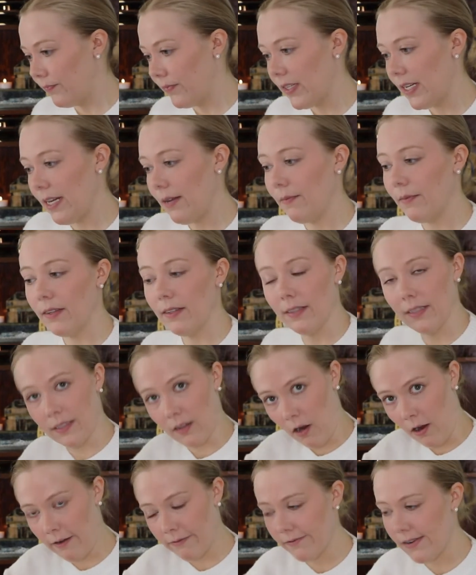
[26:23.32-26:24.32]
see,
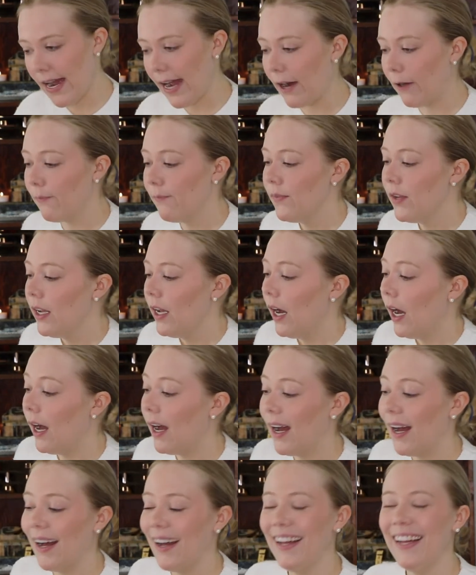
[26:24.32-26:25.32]
it's off now.
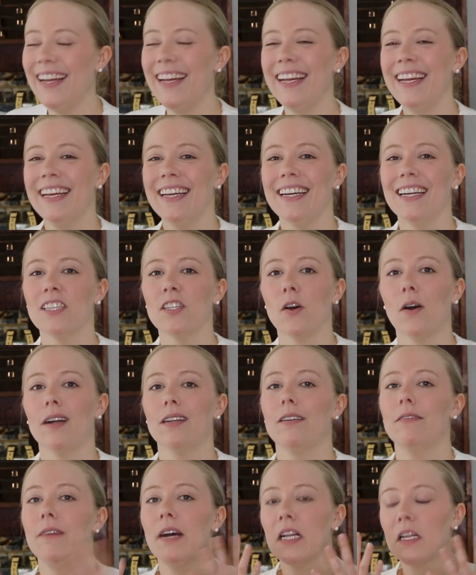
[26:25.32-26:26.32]
So
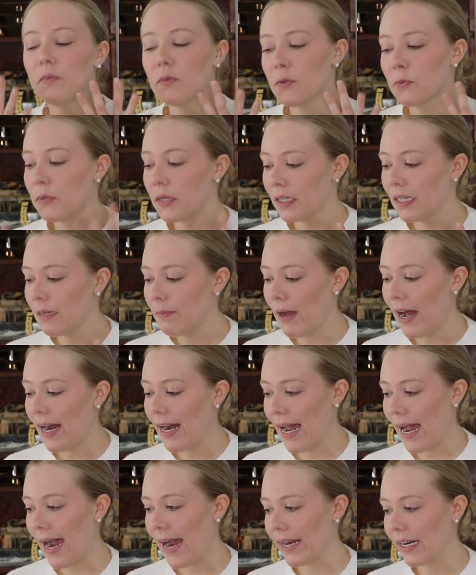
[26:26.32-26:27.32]
I developed really
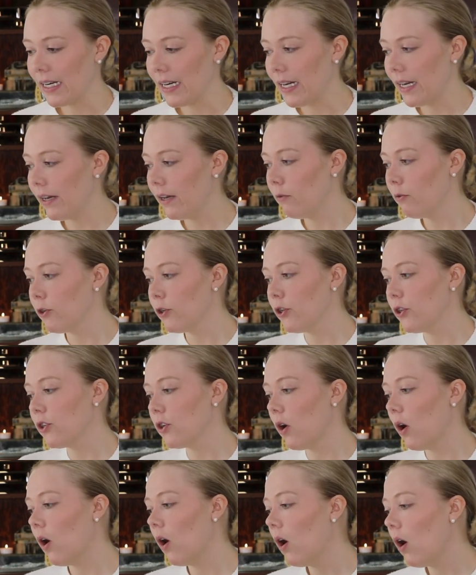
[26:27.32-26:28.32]
bad acne, and it was
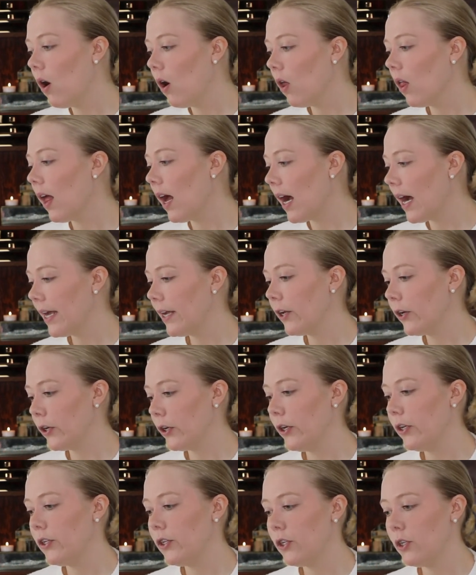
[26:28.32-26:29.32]
just all I
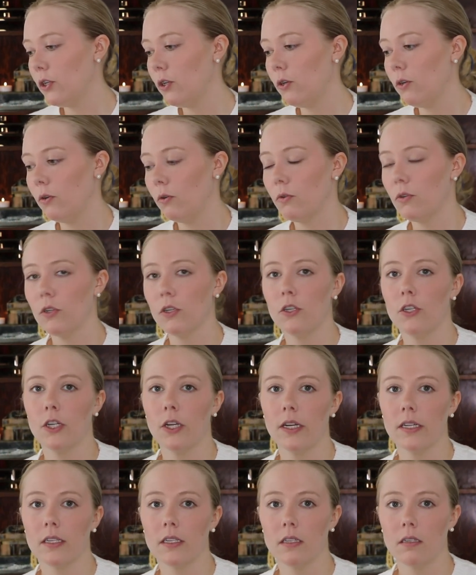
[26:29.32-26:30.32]
could do to
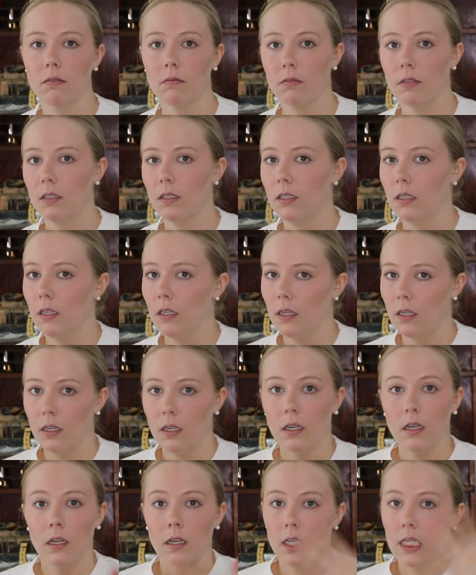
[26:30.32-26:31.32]
just
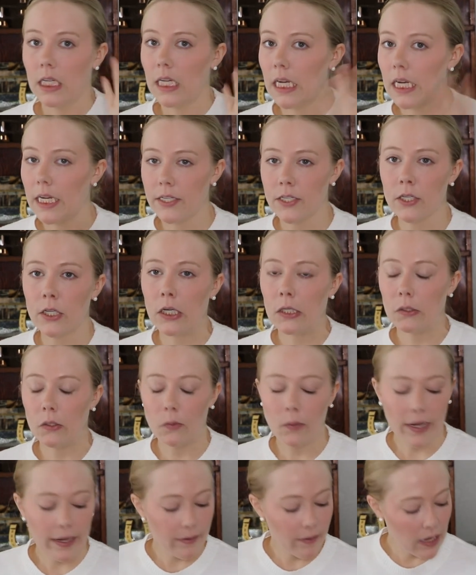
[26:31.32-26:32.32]
get it to
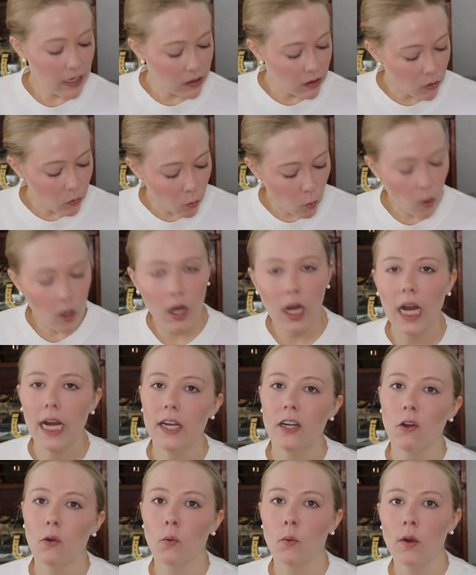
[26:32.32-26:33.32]
go away. And the
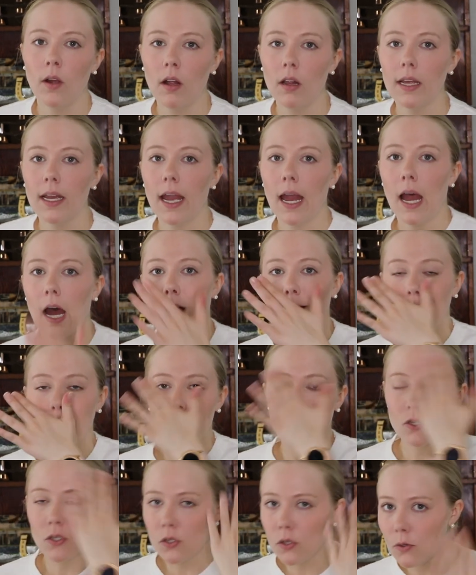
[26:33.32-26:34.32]
wand really
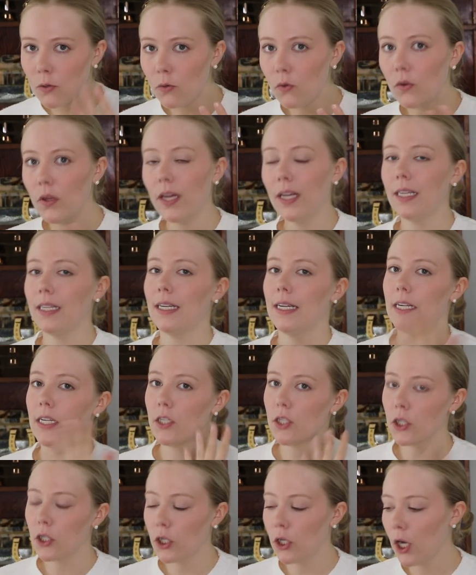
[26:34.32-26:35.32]
helps soothe it, get
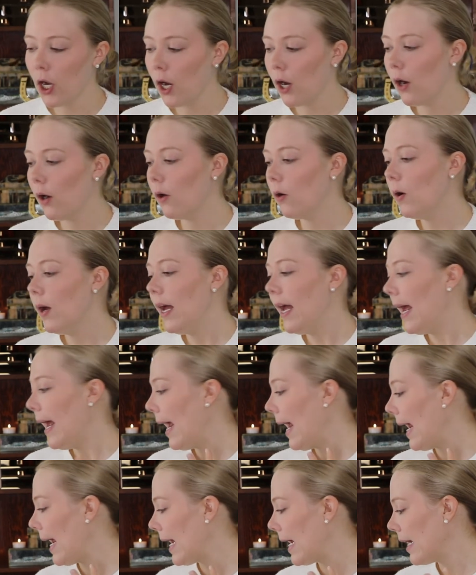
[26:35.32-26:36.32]
it to go,
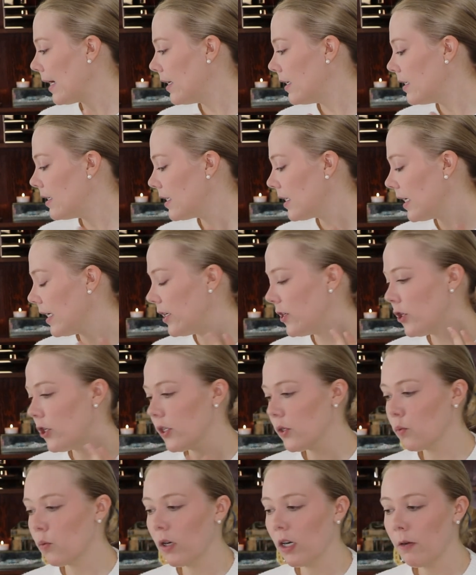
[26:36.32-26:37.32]
and it's
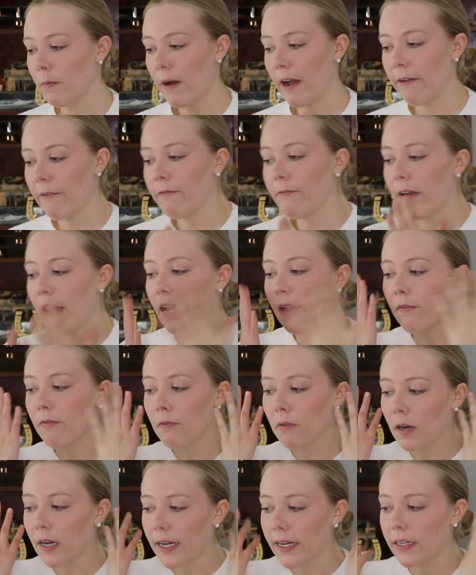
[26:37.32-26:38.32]
just one of my
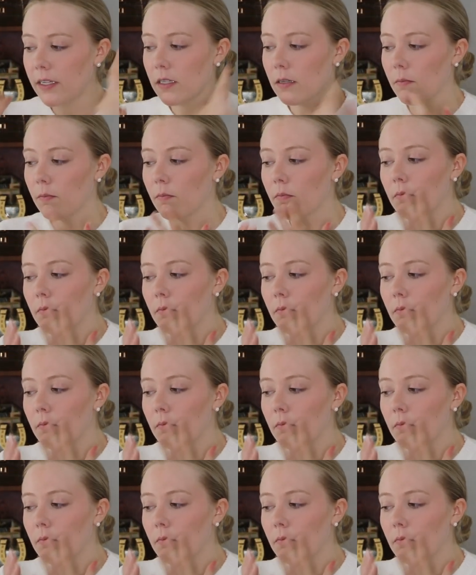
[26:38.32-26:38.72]
favorite